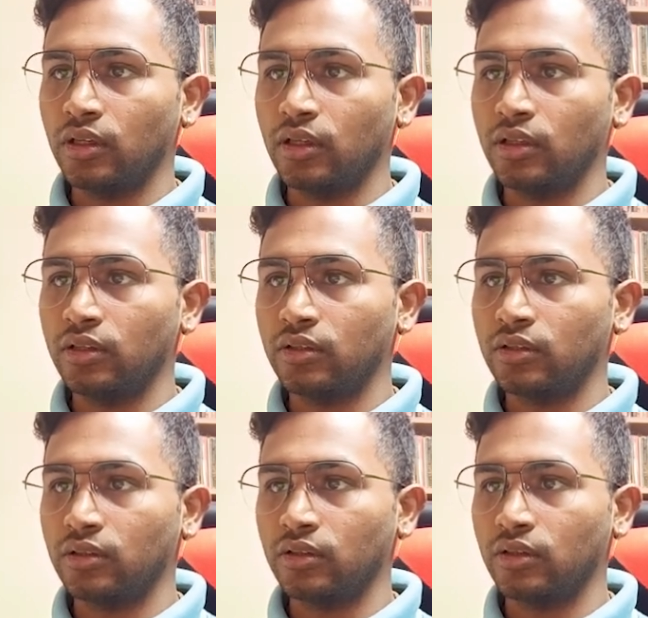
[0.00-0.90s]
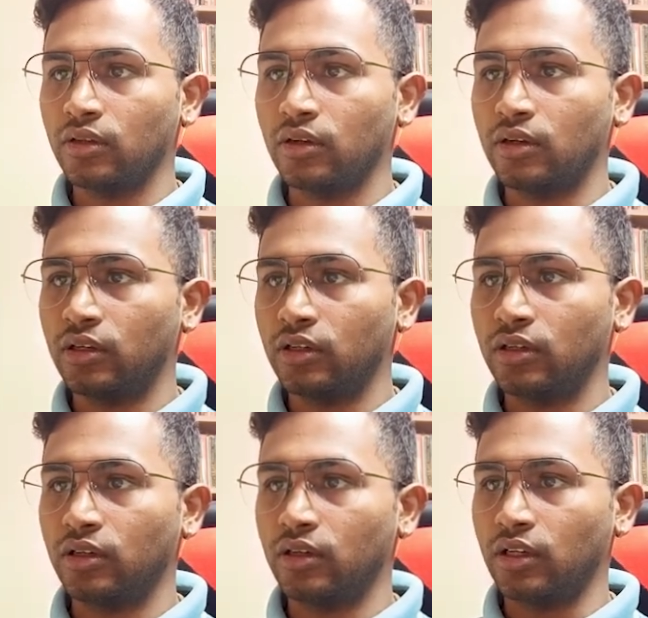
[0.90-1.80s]
is not
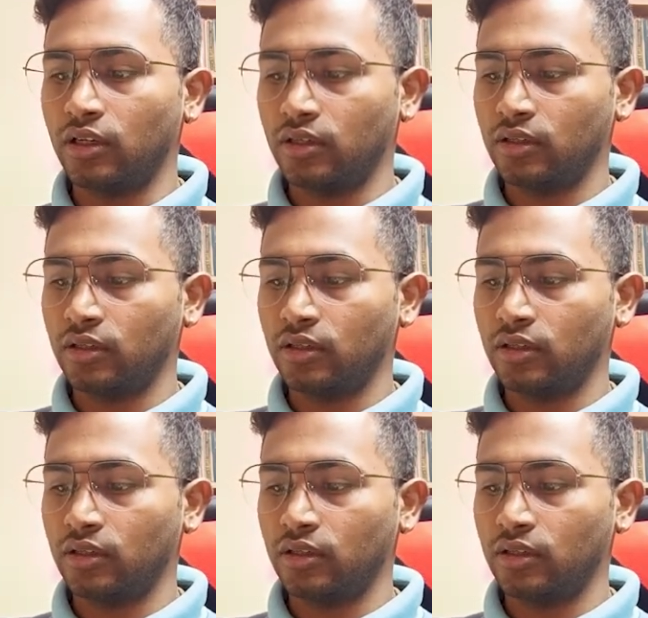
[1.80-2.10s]
null.